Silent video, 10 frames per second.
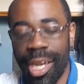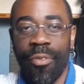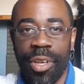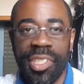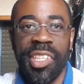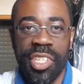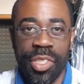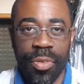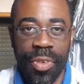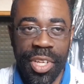In other words, the
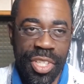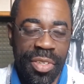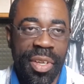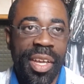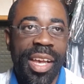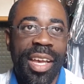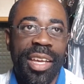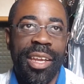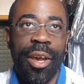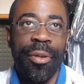digital version.
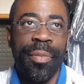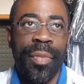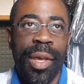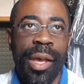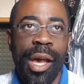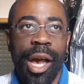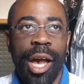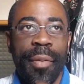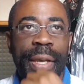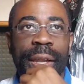You know,
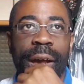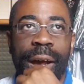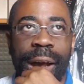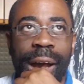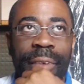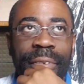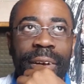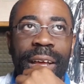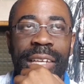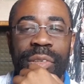I mean, I
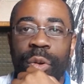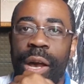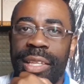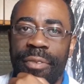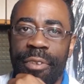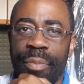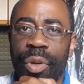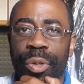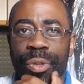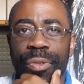thought that's quite a different
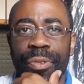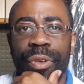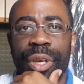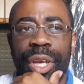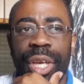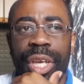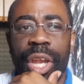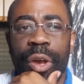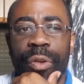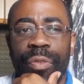move. You
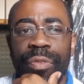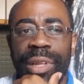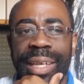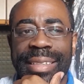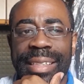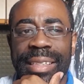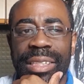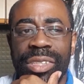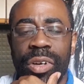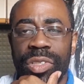know,
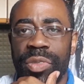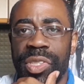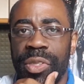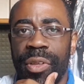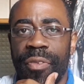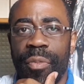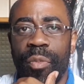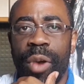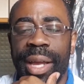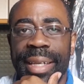releasing consoles in two
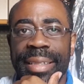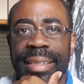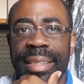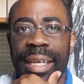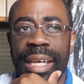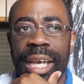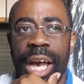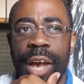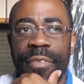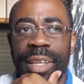different ways.
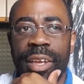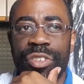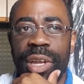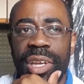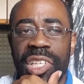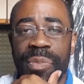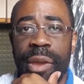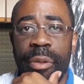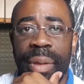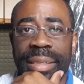I think they're trying to
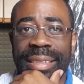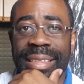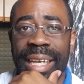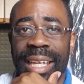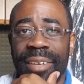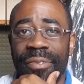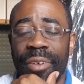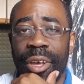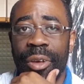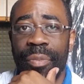experiment, seeing if
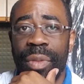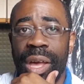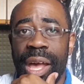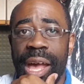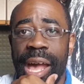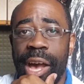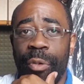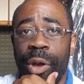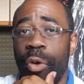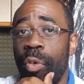how
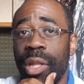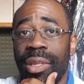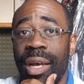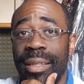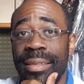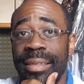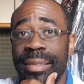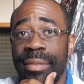well one does,